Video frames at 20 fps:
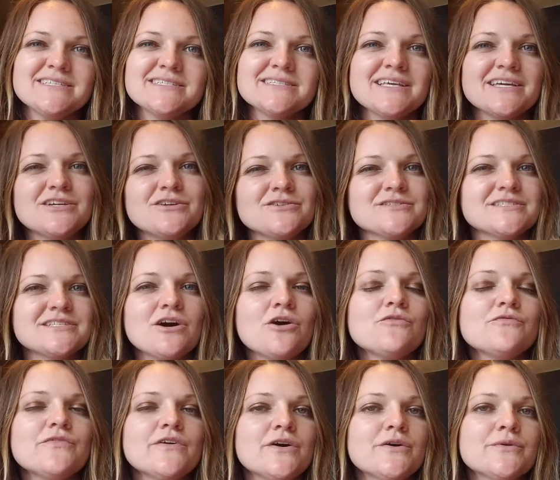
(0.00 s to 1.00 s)
Just like your
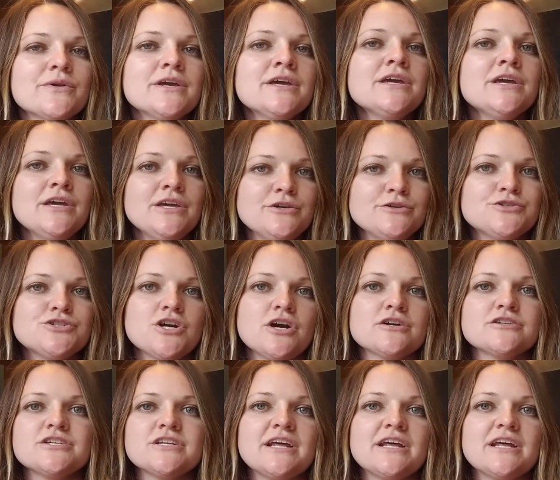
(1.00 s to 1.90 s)
cell phone, you charge